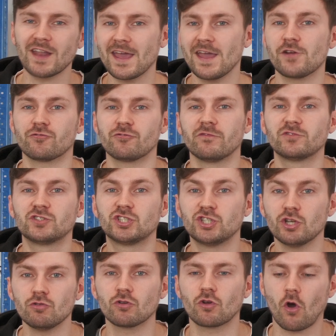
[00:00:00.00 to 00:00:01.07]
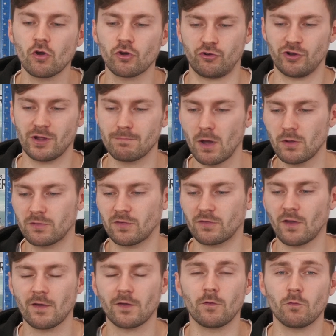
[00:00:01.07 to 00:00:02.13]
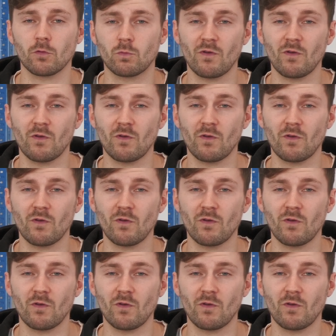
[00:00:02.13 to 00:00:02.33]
era of dune-conquering motorcycles,